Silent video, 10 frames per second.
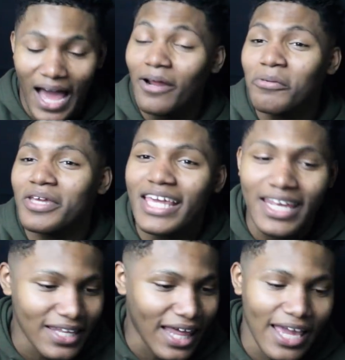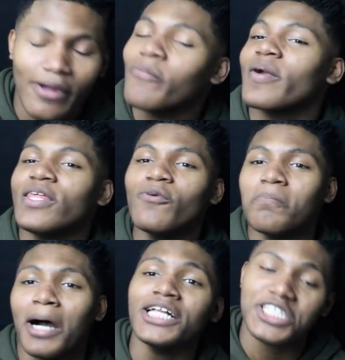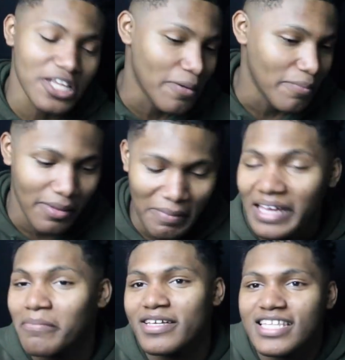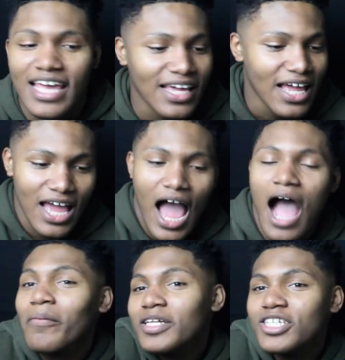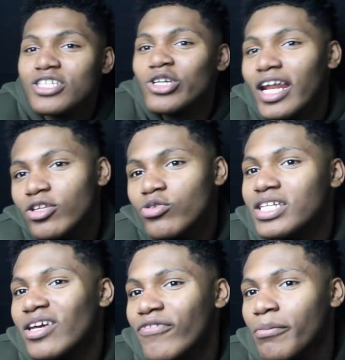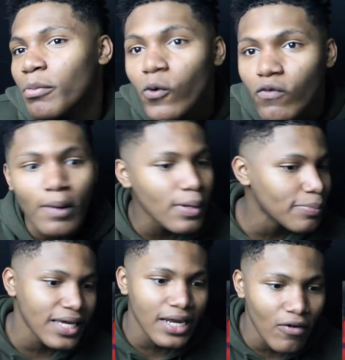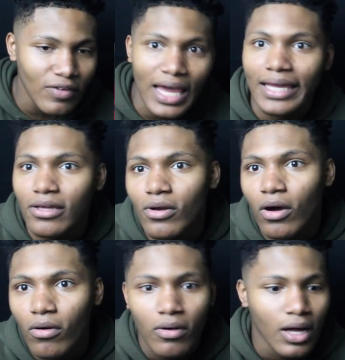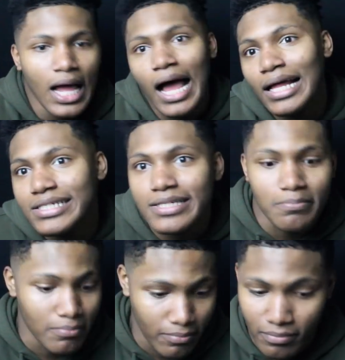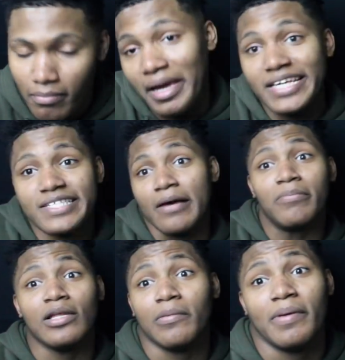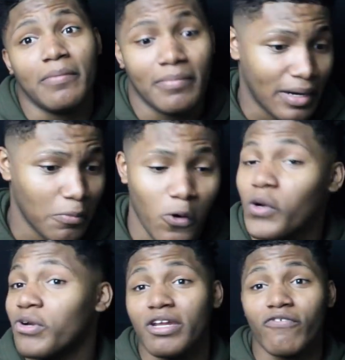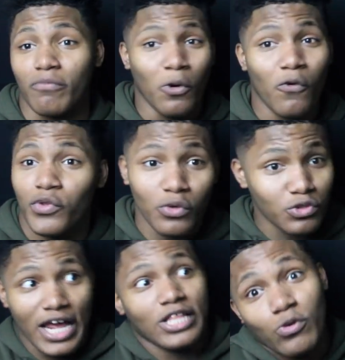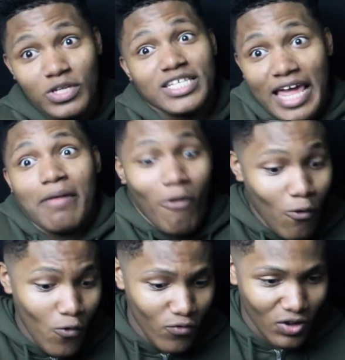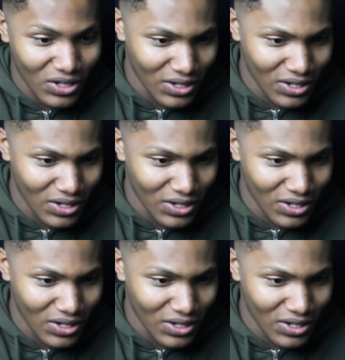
I don't get it. Like, when you botch something and make a mistake, I would just try to do a different move. I would play it off like, you know, I just messed up a little bit and I'm going to a different move. You don't try to do the same move.